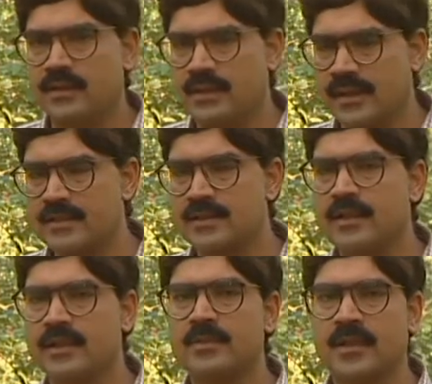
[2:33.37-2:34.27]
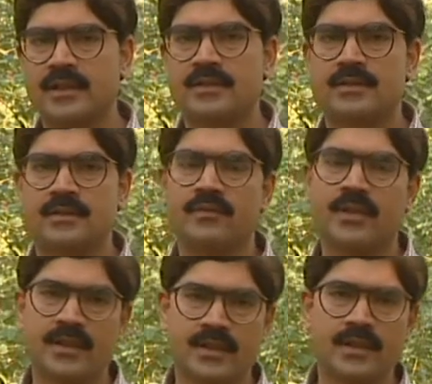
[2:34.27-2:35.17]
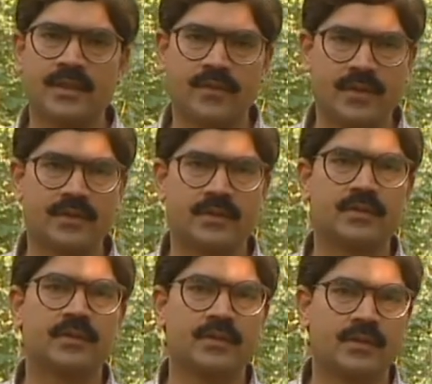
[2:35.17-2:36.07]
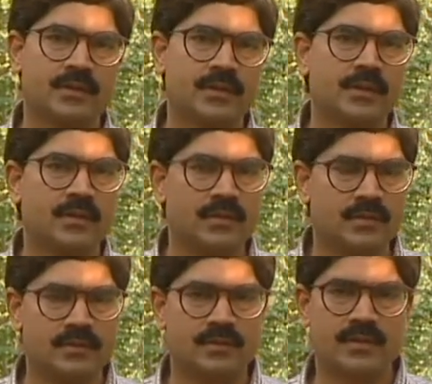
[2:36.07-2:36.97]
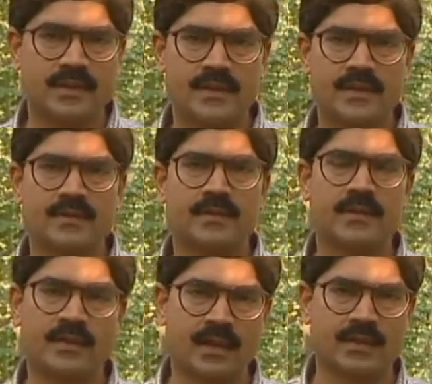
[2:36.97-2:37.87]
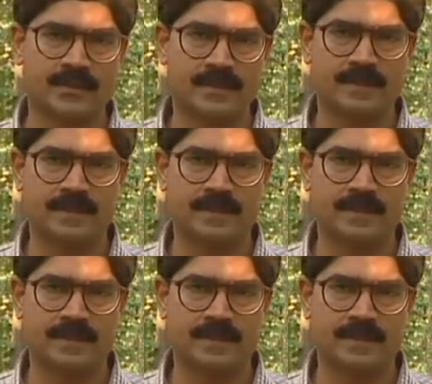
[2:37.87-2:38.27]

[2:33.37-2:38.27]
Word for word: traditional dangi bhagats for treating different diseases in dangs.